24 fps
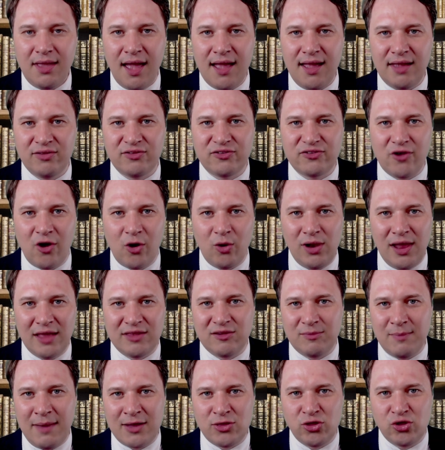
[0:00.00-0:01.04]
And so
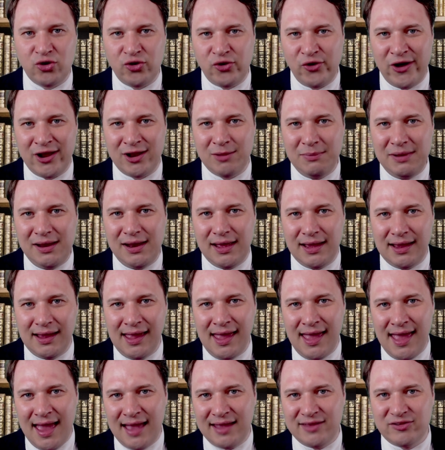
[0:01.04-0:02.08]
let's imagine you're at a meeting
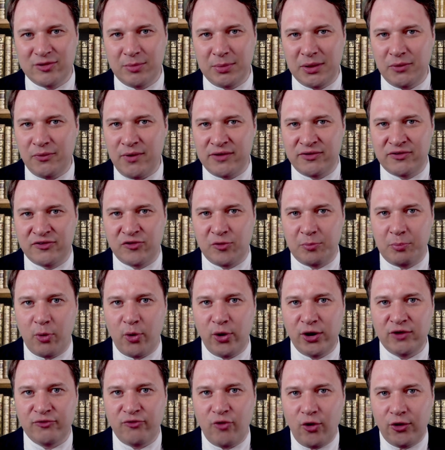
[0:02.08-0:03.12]
and somebody raises a
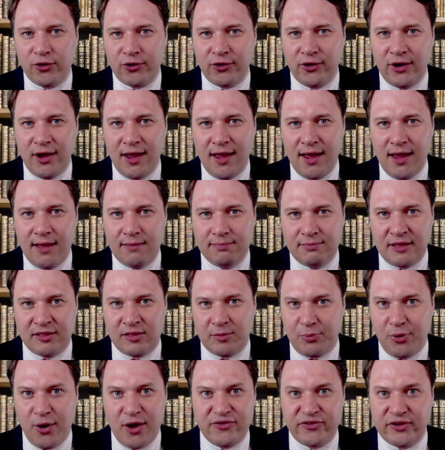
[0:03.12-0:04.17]
point of order that
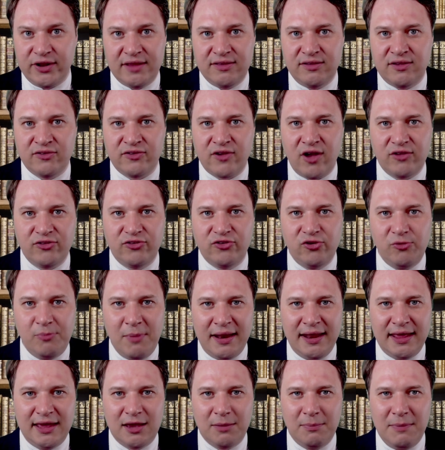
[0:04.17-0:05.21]
the President is on too
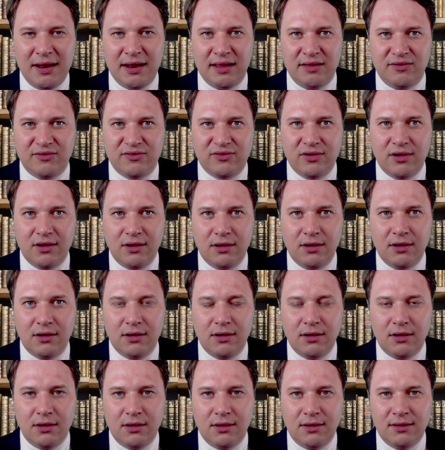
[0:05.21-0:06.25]
many committees
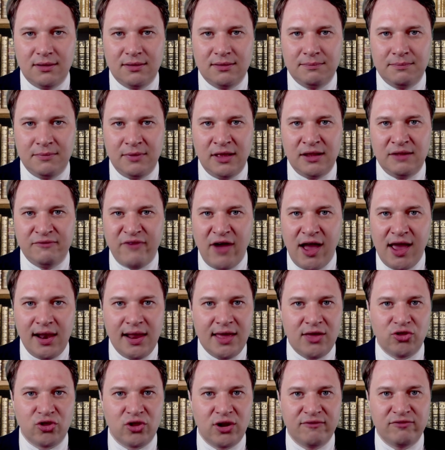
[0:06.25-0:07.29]
in
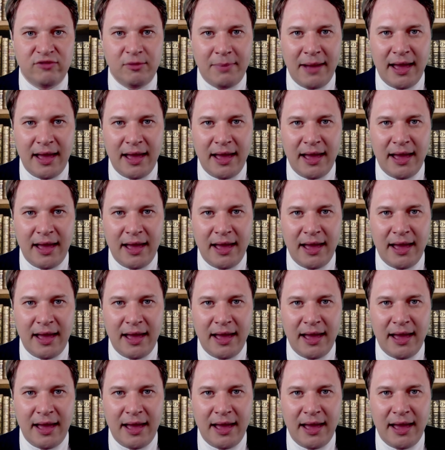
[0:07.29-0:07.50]
violation of the